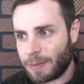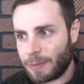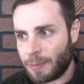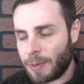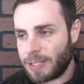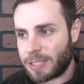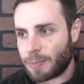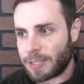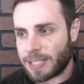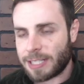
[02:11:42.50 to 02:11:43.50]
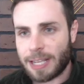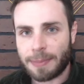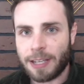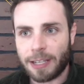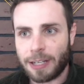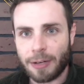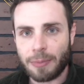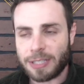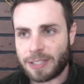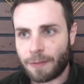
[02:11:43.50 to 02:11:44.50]
was the same thing. It
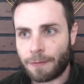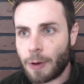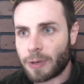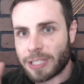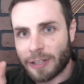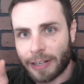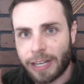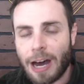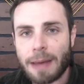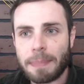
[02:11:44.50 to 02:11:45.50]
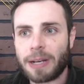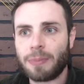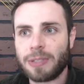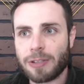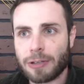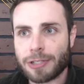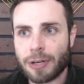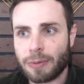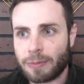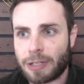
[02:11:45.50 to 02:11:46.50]
was focused on God, but it was
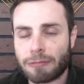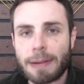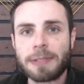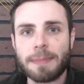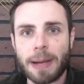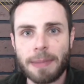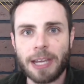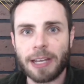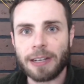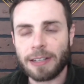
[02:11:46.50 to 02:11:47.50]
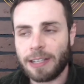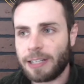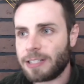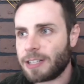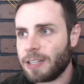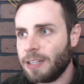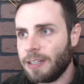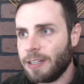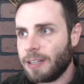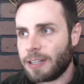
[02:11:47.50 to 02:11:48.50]
also corrupted by man. And
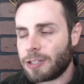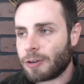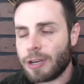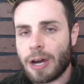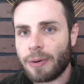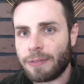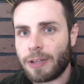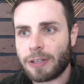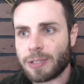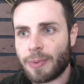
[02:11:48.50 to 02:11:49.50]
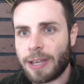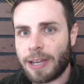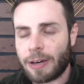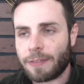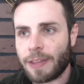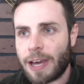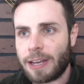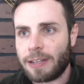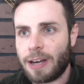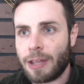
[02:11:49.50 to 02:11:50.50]
I don't know if there is a way out of that
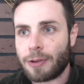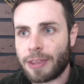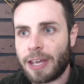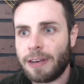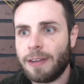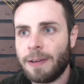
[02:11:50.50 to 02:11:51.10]
other than,